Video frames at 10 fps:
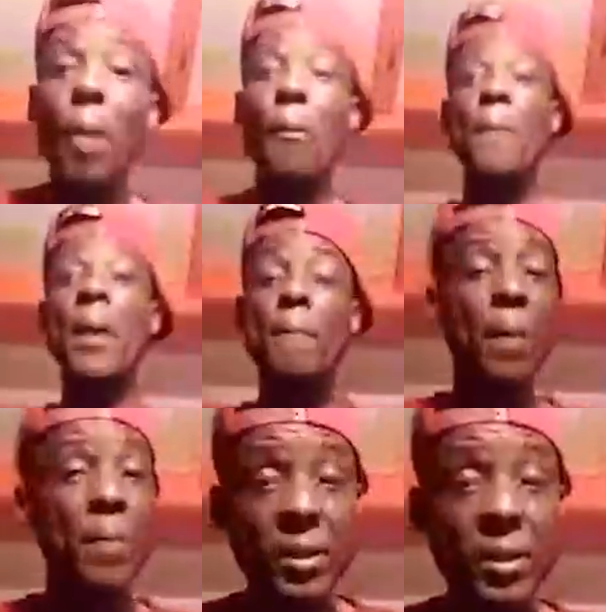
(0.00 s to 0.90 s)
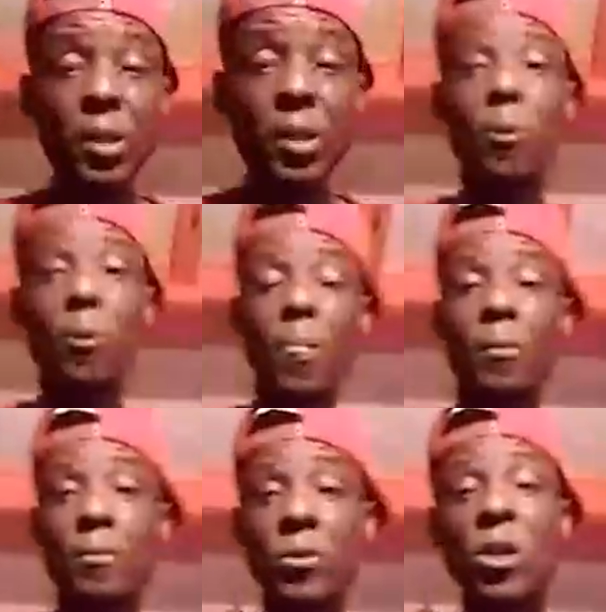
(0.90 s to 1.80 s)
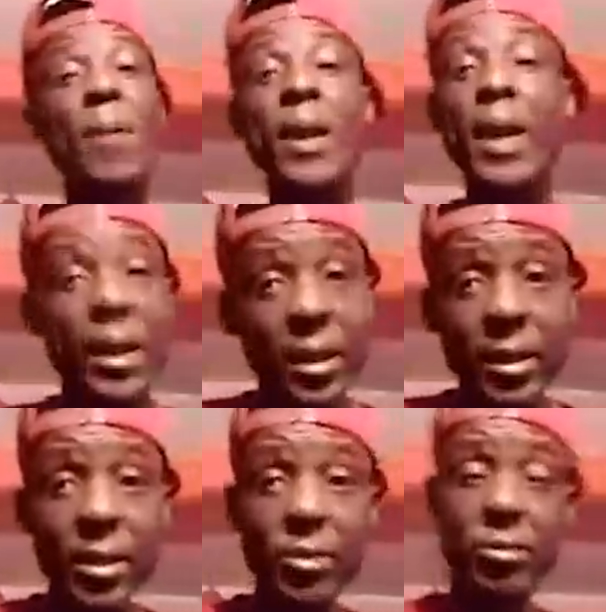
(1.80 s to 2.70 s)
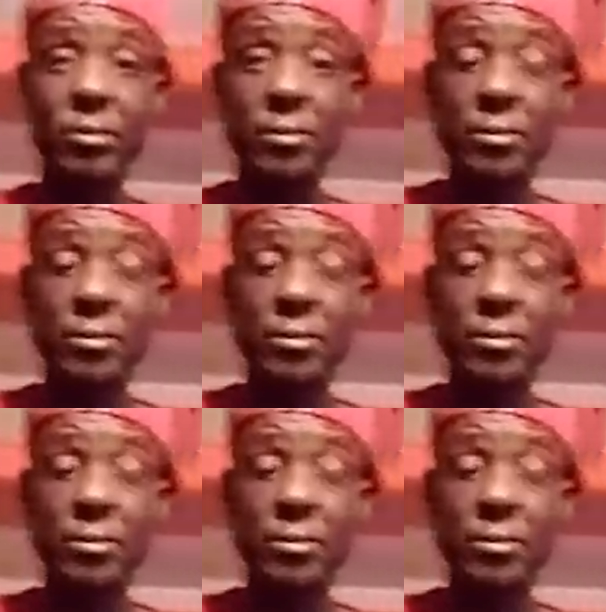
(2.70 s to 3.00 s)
Remember me tell you, nobody heard it this.